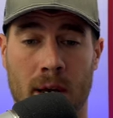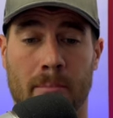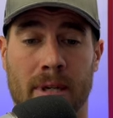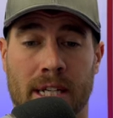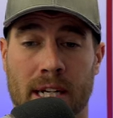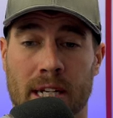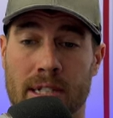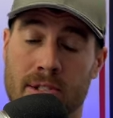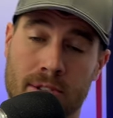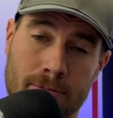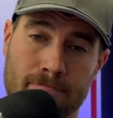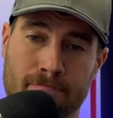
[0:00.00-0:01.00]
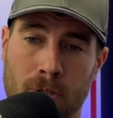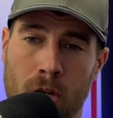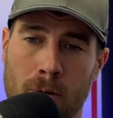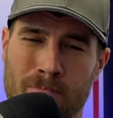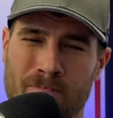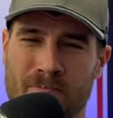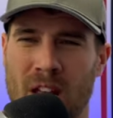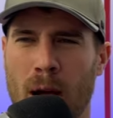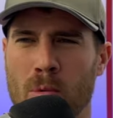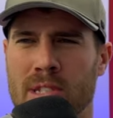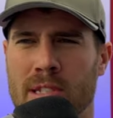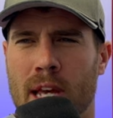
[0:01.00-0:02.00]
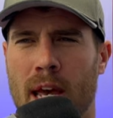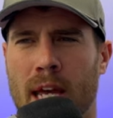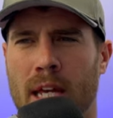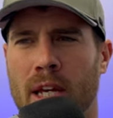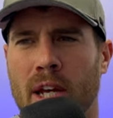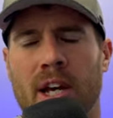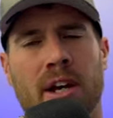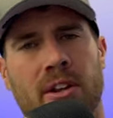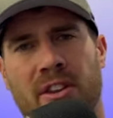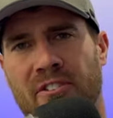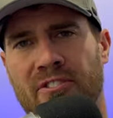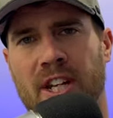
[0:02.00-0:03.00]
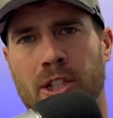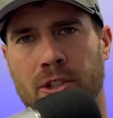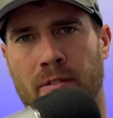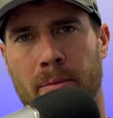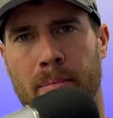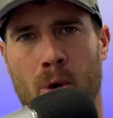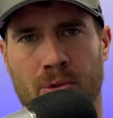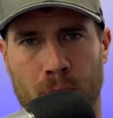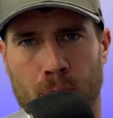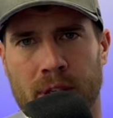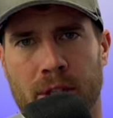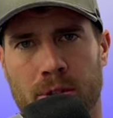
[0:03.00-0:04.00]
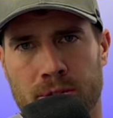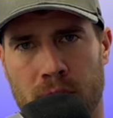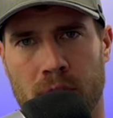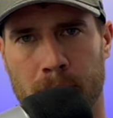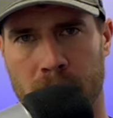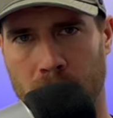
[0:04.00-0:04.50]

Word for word: because, you know, I would say the finish of the boat, the Regal is going to be a